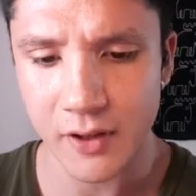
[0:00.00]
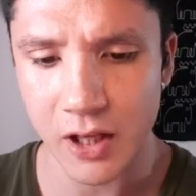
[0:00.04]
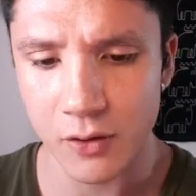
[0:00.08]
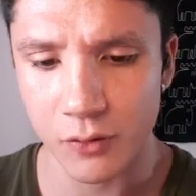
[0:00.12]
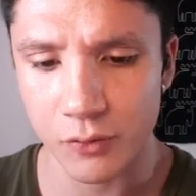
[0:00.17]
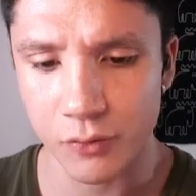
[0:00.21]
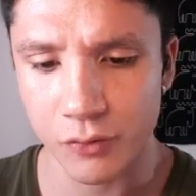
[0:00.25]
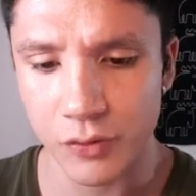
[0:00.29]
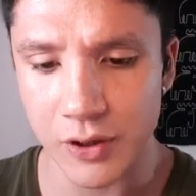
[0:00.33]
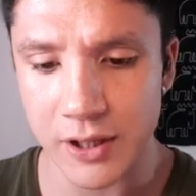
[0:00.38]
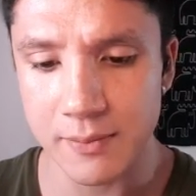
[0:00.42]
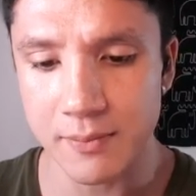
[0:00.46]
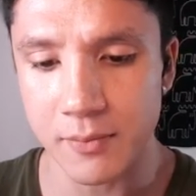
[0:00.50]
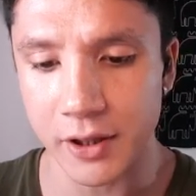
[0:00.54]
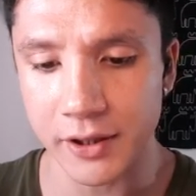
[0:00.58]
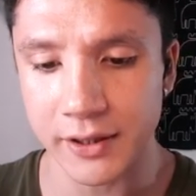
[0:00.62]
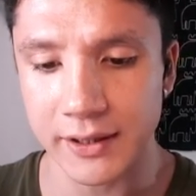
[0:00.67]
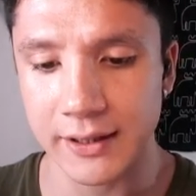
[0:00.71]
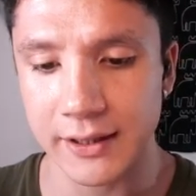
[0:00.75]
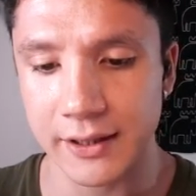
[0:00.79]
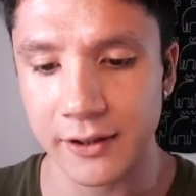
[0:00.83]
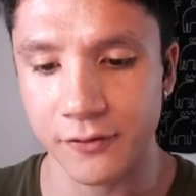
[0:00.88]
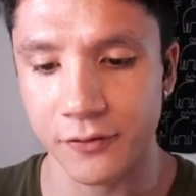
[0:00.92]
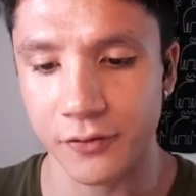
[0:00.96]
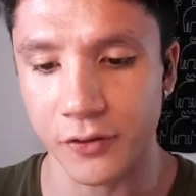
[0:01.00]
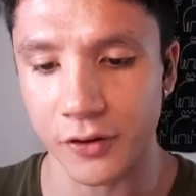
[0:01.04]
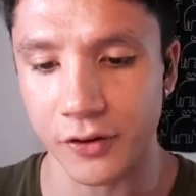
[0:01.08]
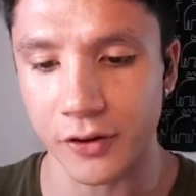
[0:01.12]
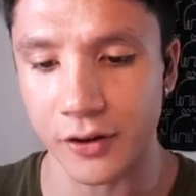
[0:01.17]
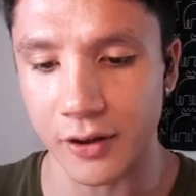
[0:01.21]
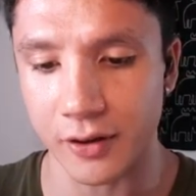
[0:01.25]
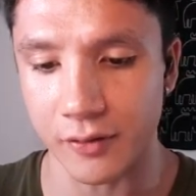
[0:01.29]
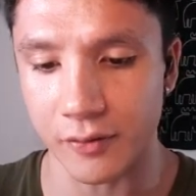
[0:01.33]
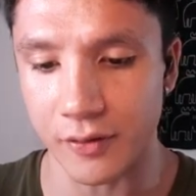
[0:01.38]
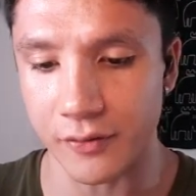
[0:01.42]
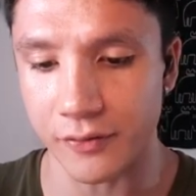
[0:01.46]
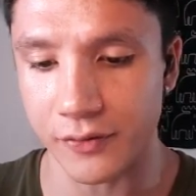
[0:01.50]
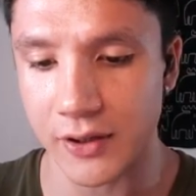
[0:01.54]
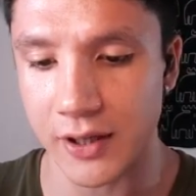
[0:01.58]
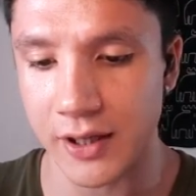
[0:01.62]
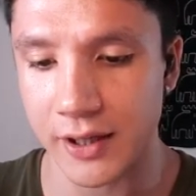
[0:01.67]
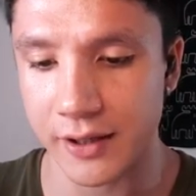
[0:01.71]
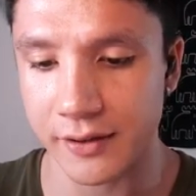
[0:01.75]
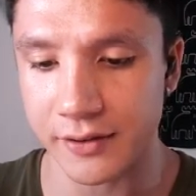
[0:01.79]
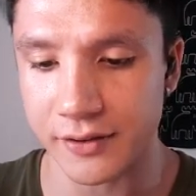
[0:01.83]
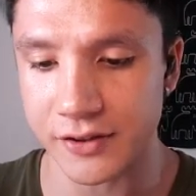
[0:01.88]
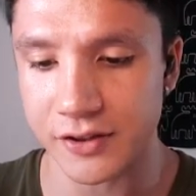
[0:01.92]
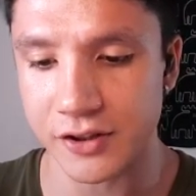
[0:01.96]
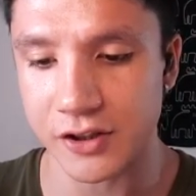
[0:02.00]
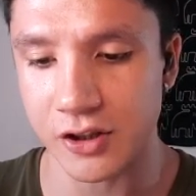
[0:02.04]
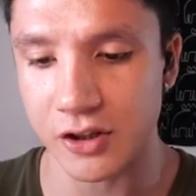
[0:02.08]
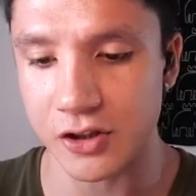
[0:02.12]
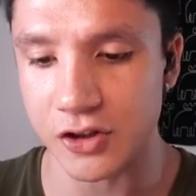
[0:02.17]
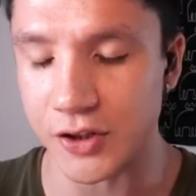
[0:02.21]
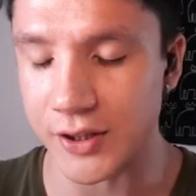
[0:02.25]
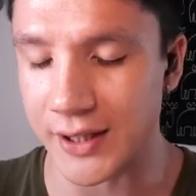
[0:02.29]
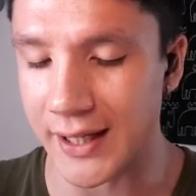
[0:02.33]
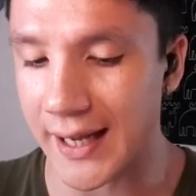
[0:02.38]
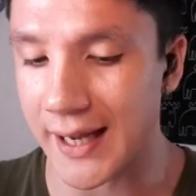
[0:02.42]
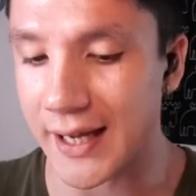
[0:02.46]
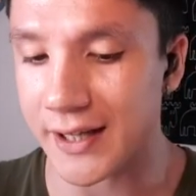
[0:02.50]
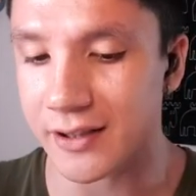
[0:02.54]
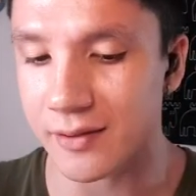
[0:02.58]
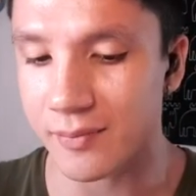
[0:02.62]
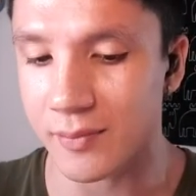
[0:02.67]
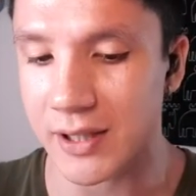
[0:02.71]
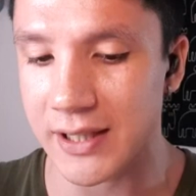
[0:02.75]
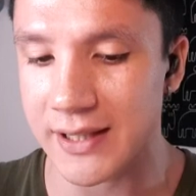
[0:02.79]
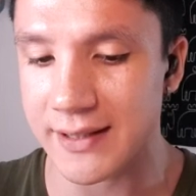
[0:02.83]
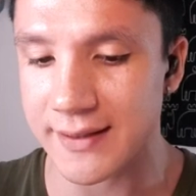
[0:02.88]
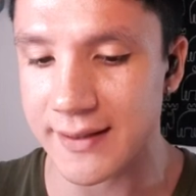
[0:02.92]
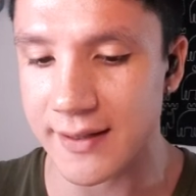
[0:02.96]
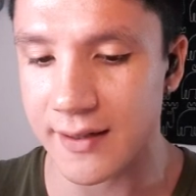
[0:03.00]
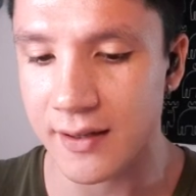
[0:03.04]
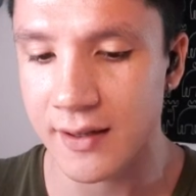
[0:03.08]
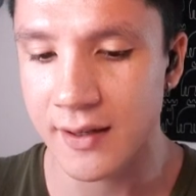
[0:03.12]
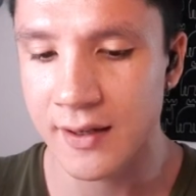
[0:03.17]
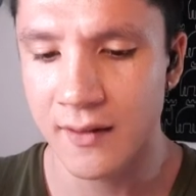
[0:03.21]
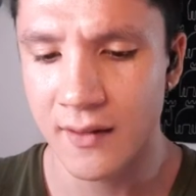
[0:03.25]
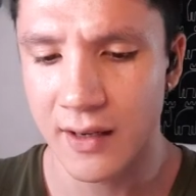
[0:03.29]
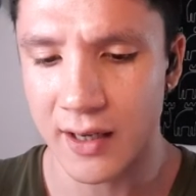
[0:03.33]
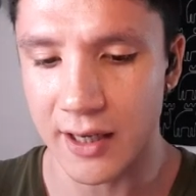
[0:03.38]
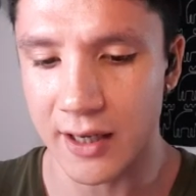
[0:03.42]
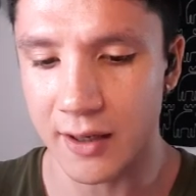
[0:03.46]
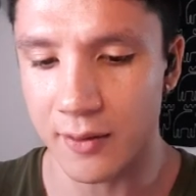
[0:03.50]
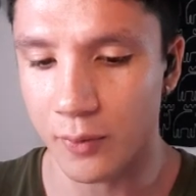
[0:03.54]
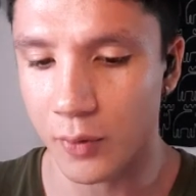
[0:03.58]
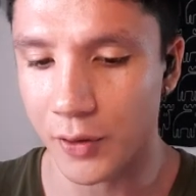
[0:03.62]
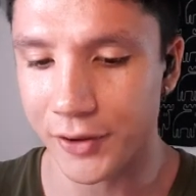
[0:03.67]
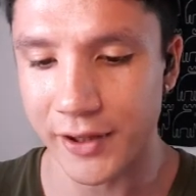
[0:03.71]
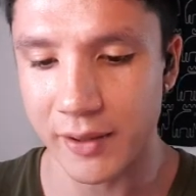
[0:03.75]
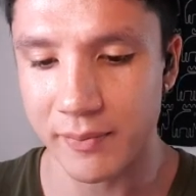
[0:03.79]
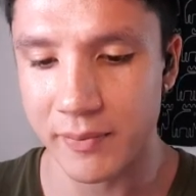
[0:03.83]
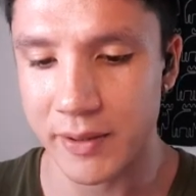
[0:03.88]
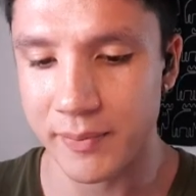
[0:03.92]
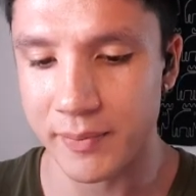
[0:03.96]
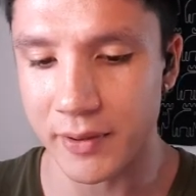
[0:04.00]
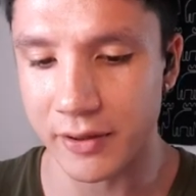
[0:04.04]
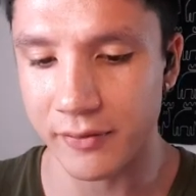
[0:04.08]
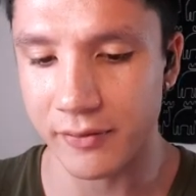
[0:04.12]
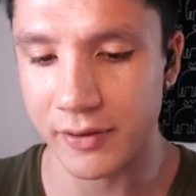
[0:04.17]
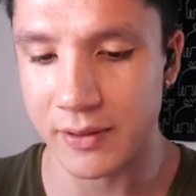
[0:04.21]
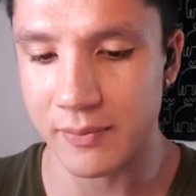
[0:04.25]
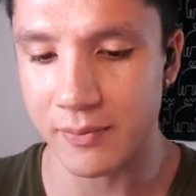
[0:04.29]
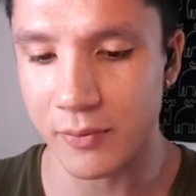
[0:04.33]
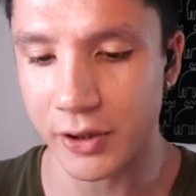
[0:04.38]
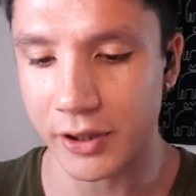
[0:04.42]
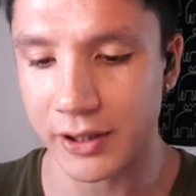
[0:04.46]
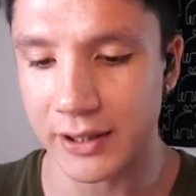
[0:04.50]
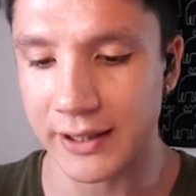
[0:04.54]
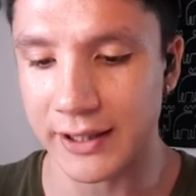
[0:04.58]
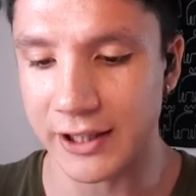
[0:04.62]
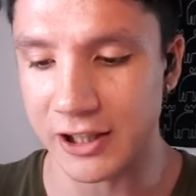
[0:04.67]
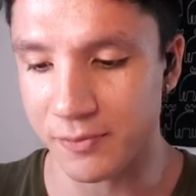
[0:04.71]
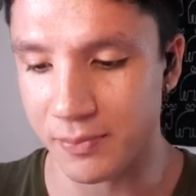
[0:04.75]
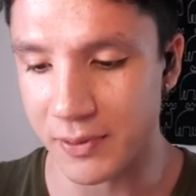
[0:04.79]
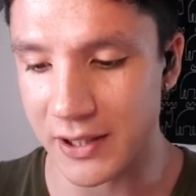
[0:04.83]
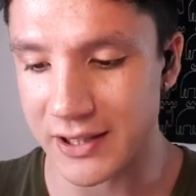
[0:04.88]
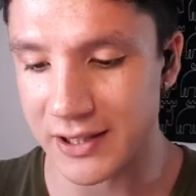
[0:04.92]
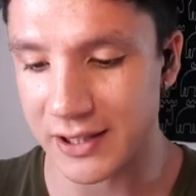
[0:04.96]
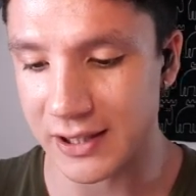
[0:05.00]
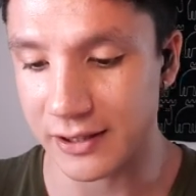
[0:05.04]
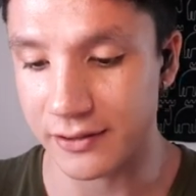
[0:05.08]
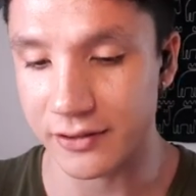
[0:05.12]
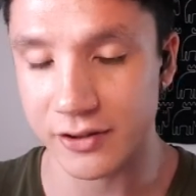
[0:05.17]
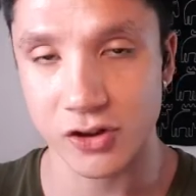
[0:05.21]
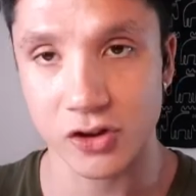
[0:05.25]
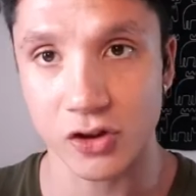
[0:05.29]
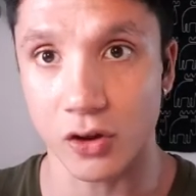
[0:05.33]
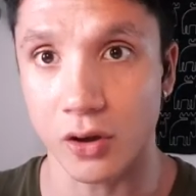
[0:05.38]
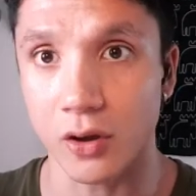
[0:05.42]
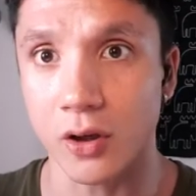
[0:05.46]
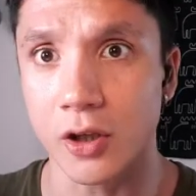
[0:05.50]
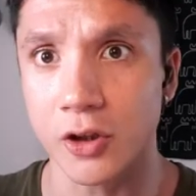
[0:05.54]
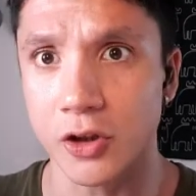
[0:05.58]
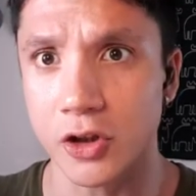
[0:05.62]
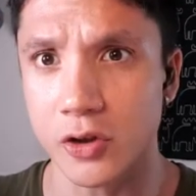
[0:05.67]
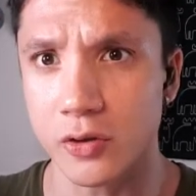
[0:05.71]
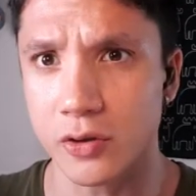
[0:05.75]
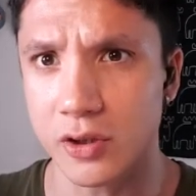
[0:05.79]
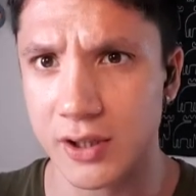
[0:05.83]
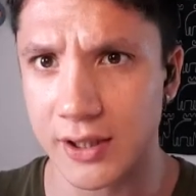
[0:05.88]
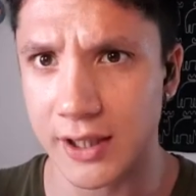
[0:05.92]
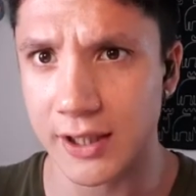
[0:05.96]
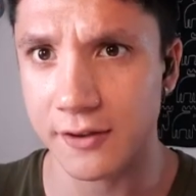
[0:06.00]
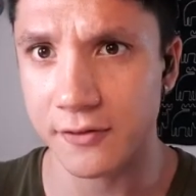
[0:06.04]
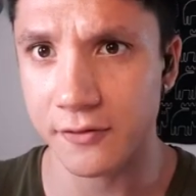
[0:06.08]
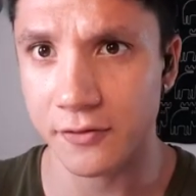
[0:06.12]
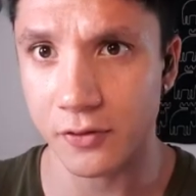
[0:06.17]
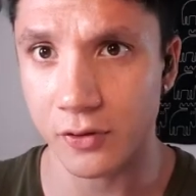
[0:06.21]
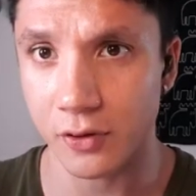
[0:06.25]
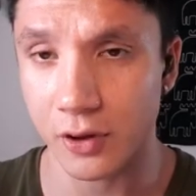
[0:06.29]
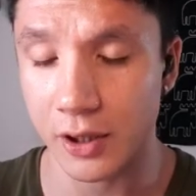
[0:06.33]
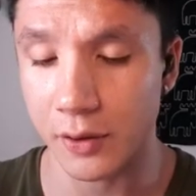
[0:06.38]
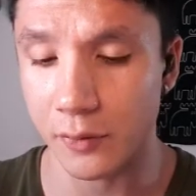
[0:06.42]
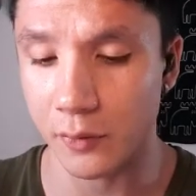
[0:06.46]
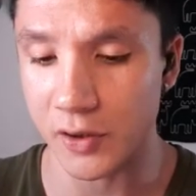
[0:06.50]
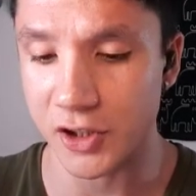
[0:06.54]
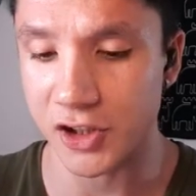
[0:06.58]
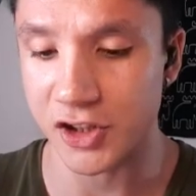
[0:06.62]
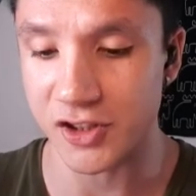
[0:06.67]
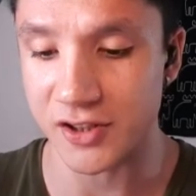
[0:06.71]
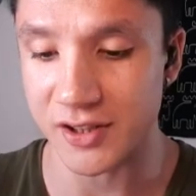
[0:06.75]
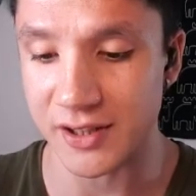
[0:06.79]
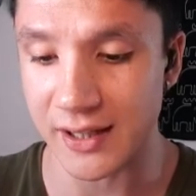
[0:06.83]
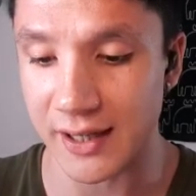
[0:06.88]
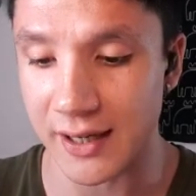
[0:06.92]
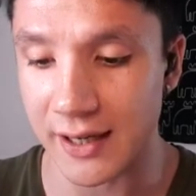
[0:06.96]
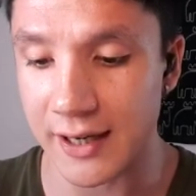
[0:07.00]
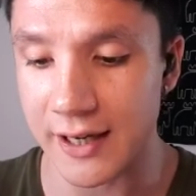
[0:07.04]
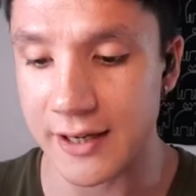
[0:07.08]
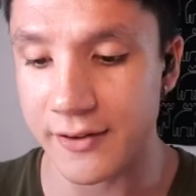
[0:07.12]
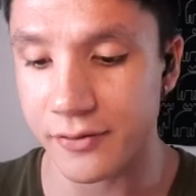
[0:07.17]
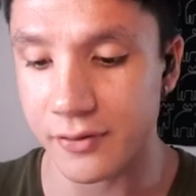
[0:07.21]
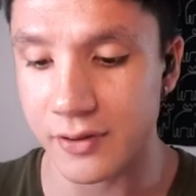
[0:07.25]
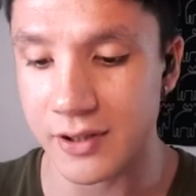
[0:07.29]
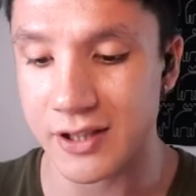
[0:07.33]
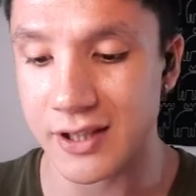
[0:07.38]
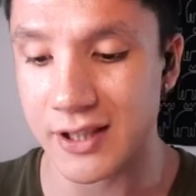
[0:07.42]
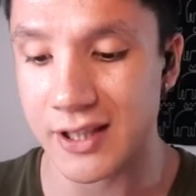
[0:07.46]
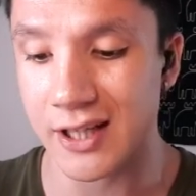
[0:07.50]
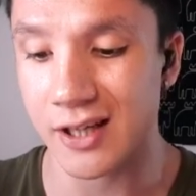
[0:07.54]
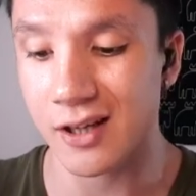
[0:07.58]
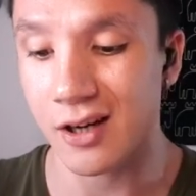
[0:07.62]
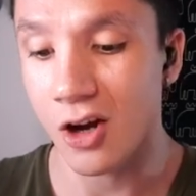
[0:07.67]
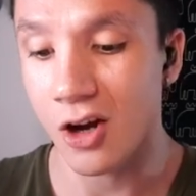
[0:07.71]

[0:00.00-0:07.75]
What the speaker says: Remodeling for the Ravana, the Scourge, and the Atomizer. What they mean by remodeling is basically they just got a new skin for it, which is the Ivory skin,